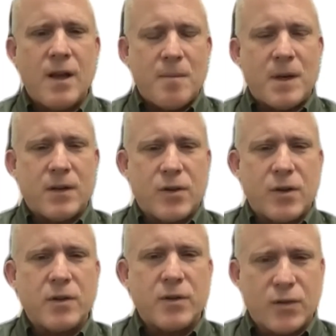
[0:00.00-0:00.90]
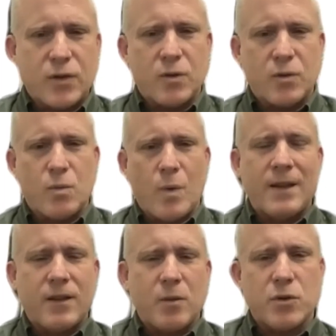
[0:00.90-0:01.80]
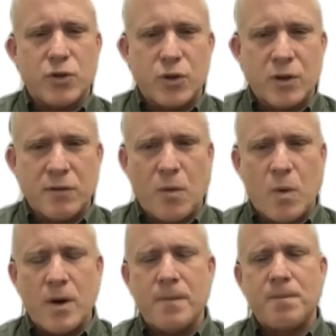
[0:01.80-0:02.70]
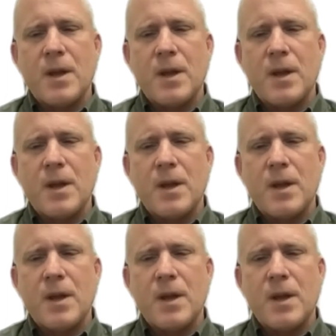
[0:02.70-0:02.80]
because there is a certain weight that we're shooting for.